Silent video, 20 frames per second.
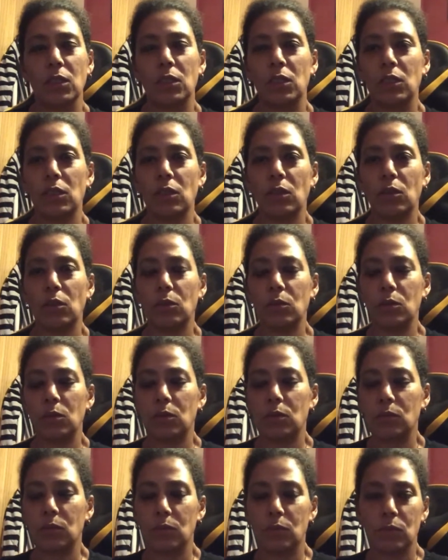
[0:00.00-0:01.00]
go
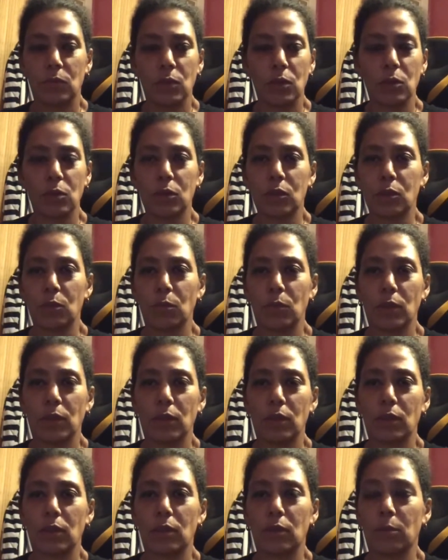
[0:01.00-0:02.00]
somewhere.
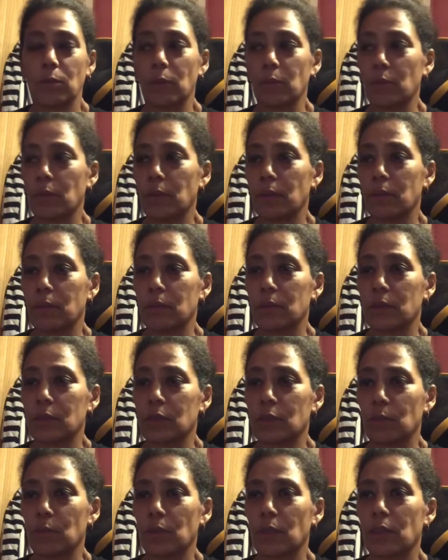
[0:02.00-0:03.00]
I can't remember where it was,
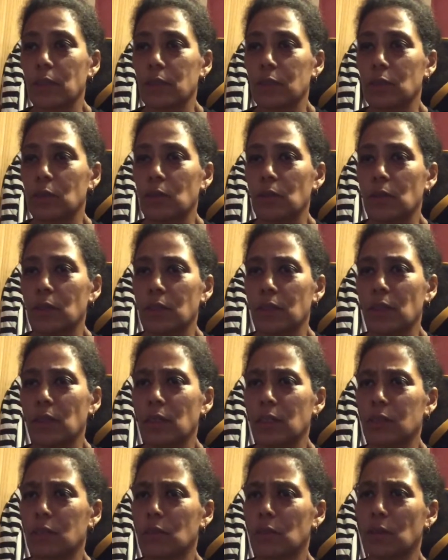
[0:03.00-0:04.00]
somewhere I had to go. I think I
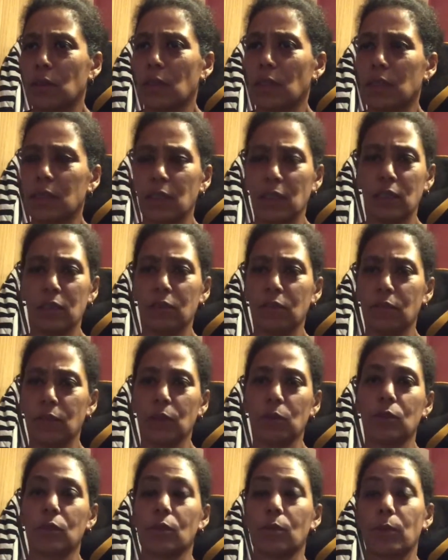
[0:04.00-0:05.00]
had to go, I had an interview
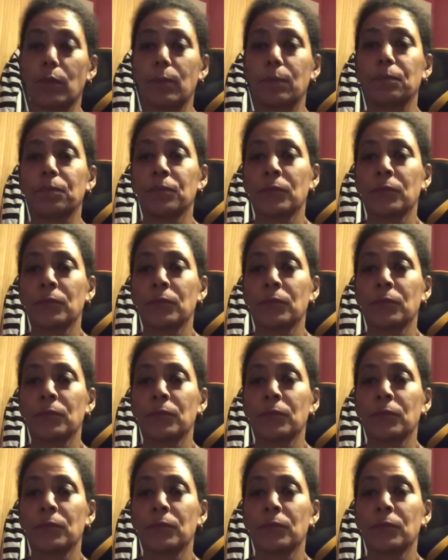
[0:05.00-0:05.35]
or something.